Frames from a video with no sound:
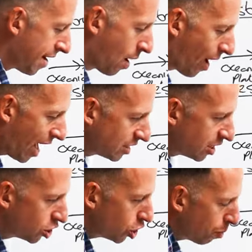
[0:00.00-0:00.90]
Now,
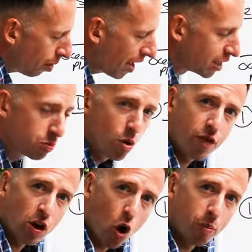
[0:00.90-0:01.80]
as the two plates
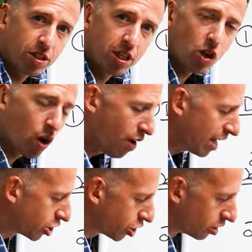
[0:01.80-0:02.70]
move in opposite
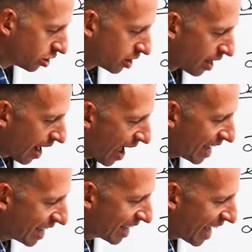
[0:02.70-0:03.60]
directions,
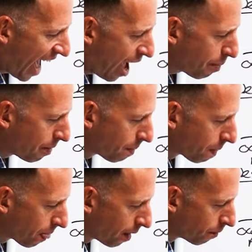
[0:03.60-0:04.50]
a gap
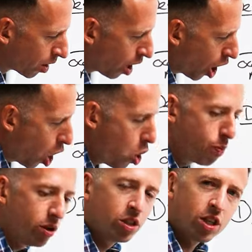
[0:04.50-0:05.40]

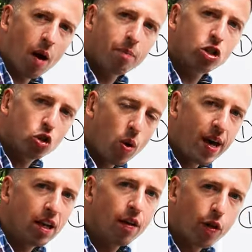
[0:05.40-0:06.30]
opens up
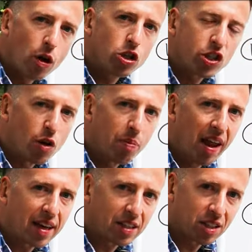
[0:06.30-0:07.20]
between those two
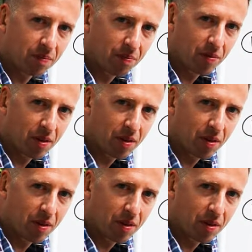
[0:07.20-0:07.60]
plates.